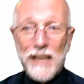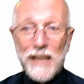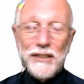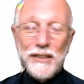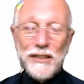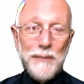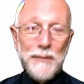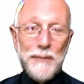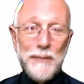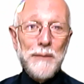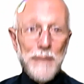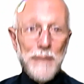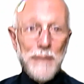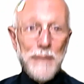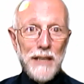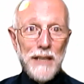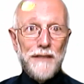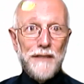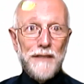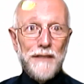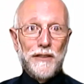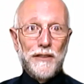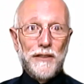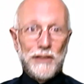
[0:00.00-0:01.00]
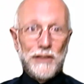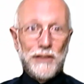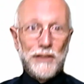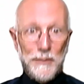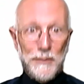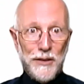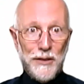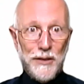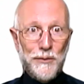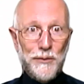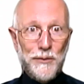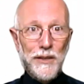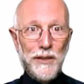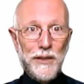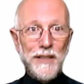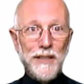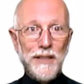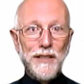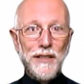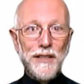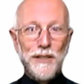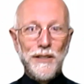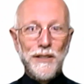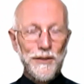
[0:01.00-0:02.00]
something meaningful, something you're really
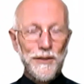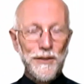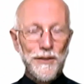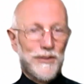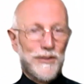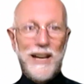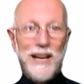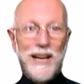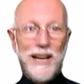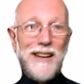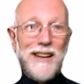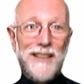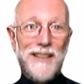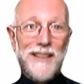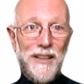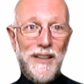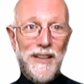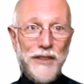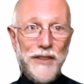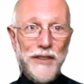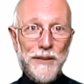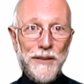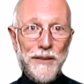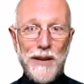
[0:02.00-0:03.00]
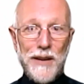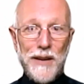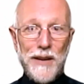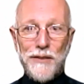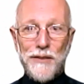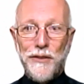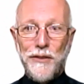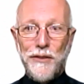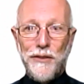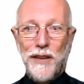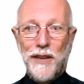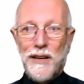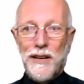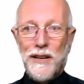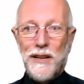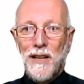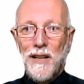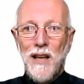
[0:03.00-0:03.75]
going to use, not a theoretical thing.